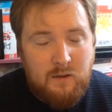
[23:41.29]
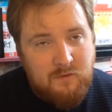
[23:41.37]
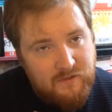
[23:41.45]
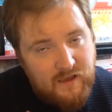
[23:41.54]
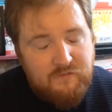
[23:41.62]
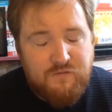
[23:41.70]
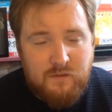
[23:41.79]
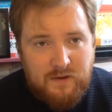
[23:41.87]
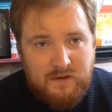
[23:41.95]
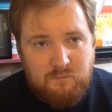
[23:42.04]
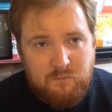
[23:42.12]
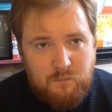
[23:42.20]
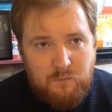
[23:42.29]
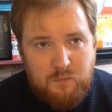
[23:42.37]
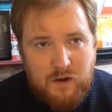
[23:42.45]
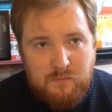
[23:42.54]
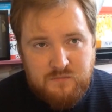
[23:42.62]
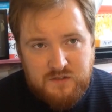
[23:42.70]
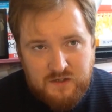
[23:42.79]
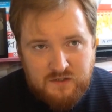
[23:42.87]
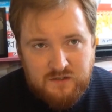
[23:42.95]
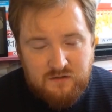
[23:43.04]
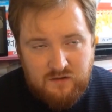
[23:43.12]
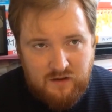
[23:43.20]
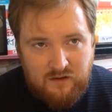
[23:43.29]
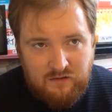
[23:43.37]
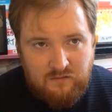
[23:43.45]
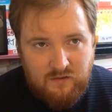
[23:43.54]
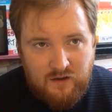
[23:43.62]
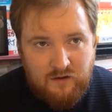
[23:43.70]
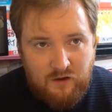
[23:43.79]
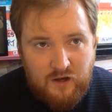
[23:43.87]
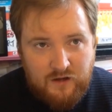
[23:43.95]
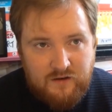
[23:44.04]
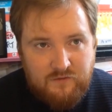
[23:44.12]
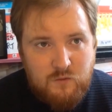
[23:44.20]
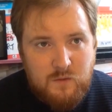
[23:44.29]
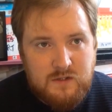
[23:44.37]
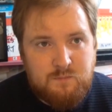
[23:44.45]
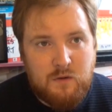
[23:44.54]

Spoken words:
and I mean, that film had problems in it in a lot of different ways,